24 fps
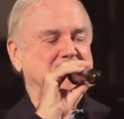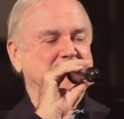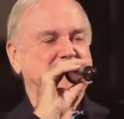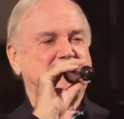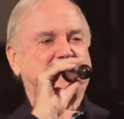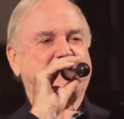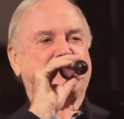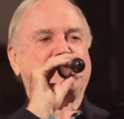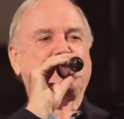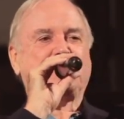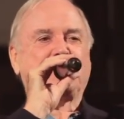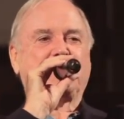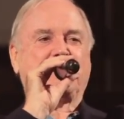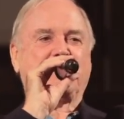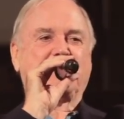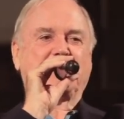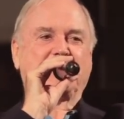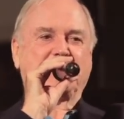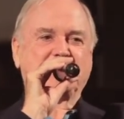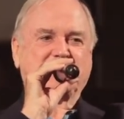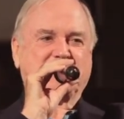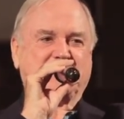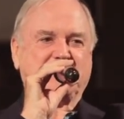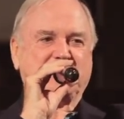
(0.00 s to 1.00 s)

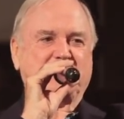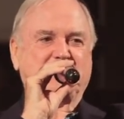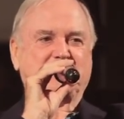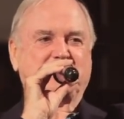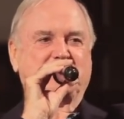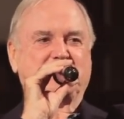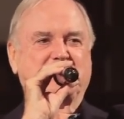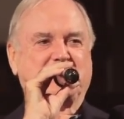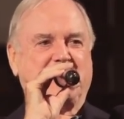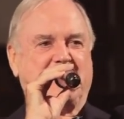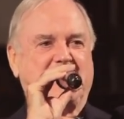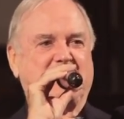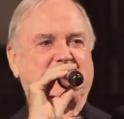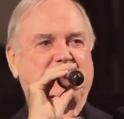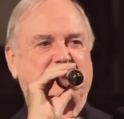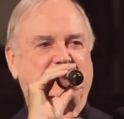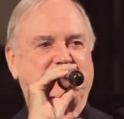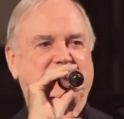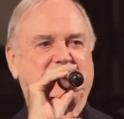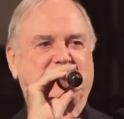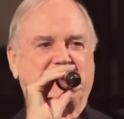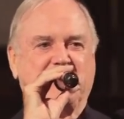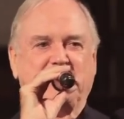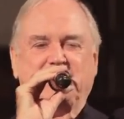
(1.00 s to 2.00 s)
So Dad
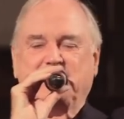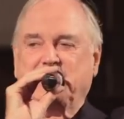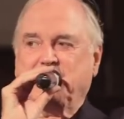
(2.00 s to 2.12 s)
would sleep